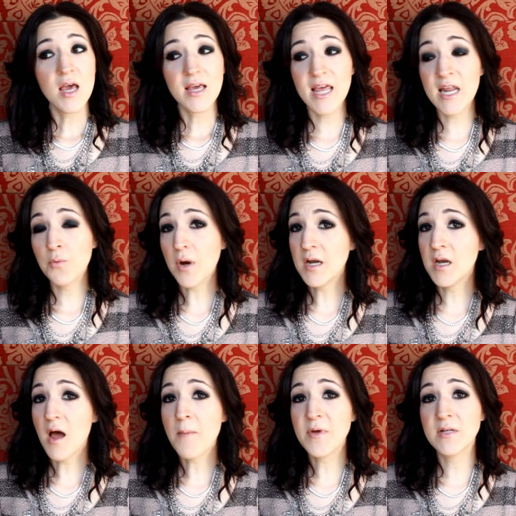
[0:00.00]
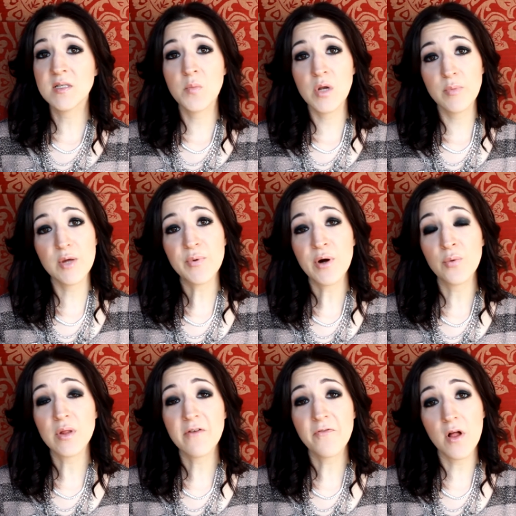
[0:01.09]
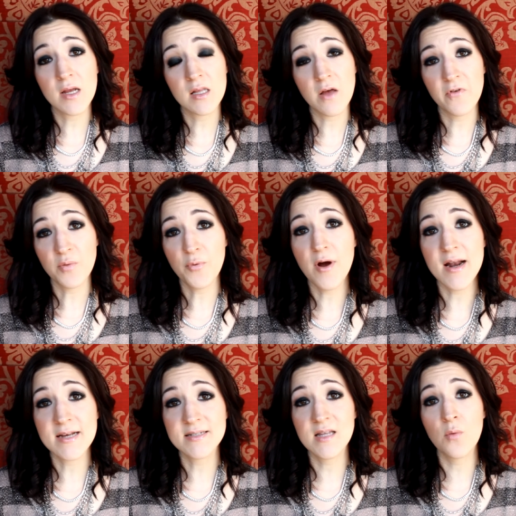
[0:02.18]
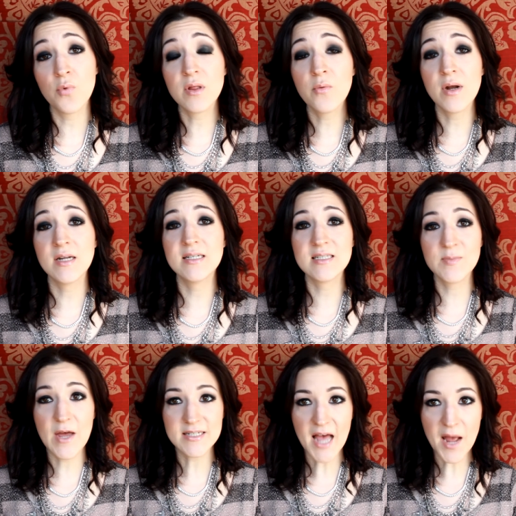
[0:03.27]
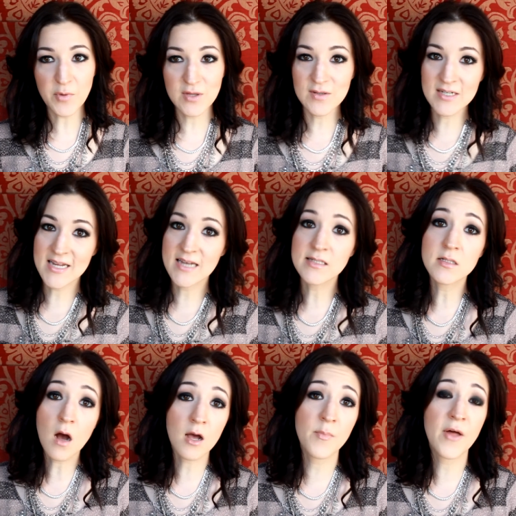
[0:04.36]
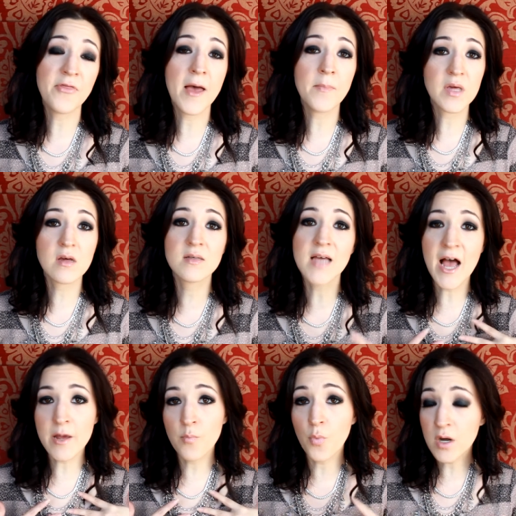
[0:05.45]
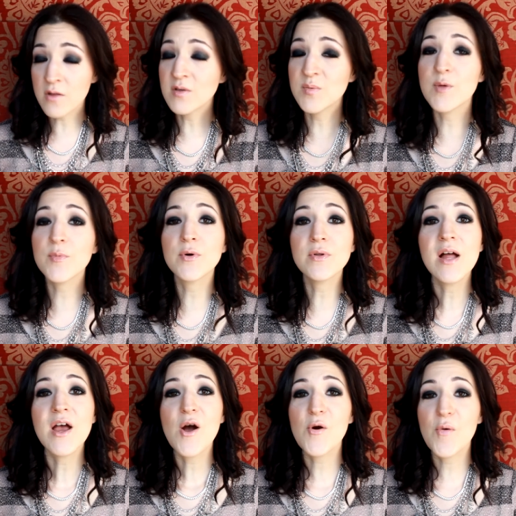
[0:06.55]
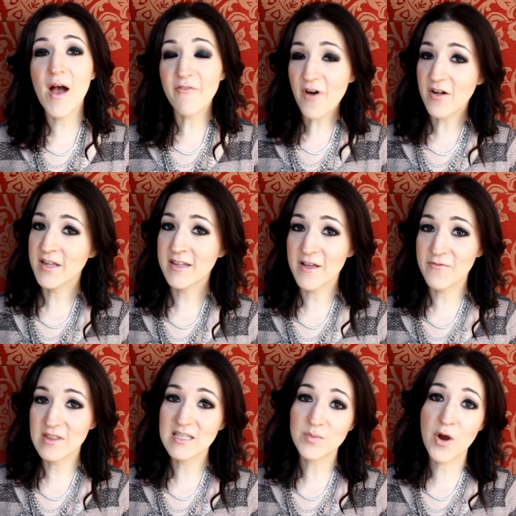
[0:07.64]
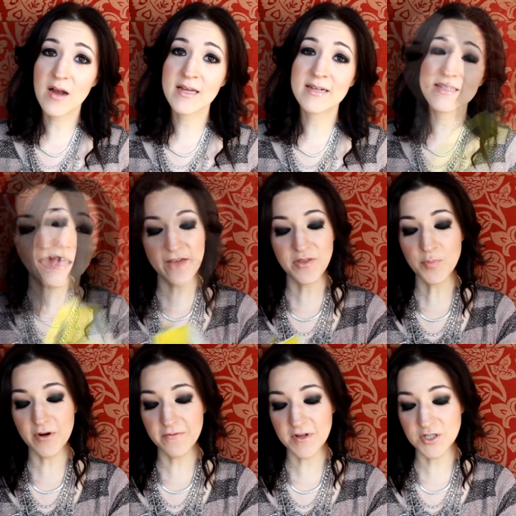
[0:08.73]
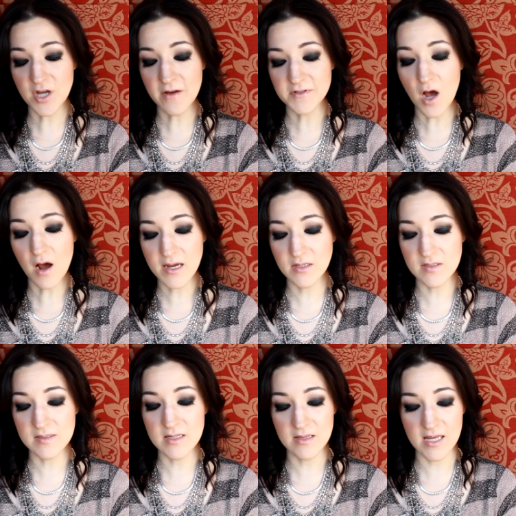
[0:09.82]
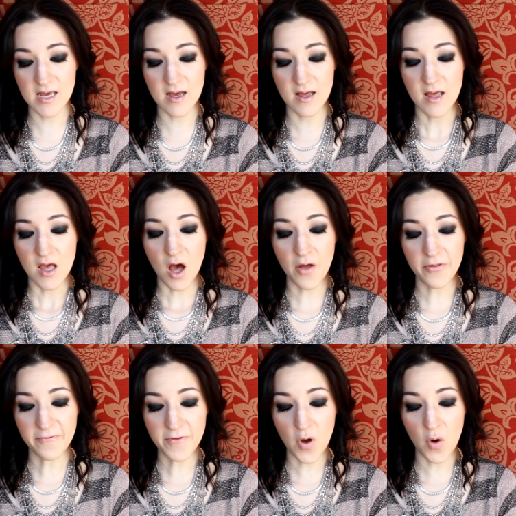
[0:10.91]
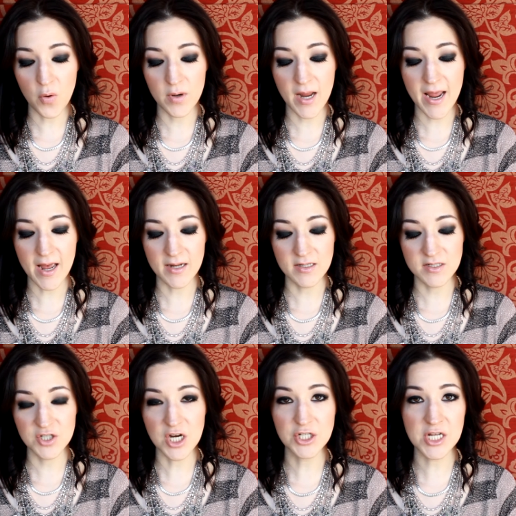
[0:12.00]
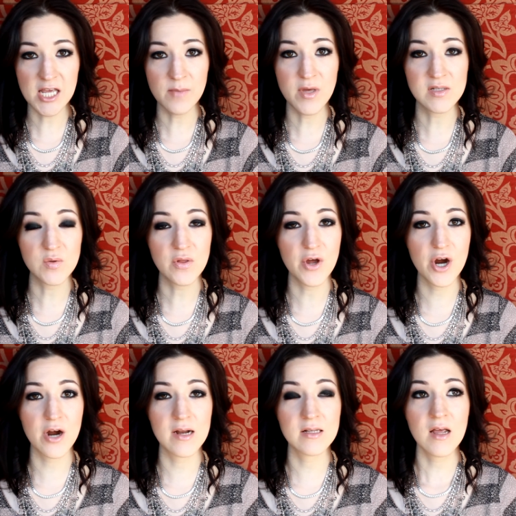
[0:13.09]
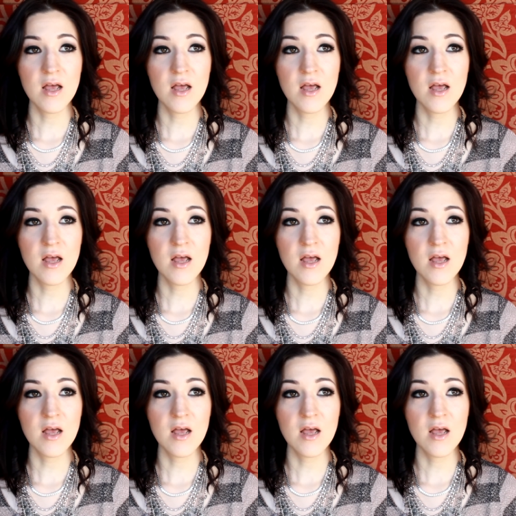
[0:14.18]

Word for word: getting written up and so many people are really falling in love with products and I really wanted to spend time with you today to talk about them because I am one of those people who have fallen in love with these products. I had the privilege of talking to Cynthia on the phone and exchanging emails with her and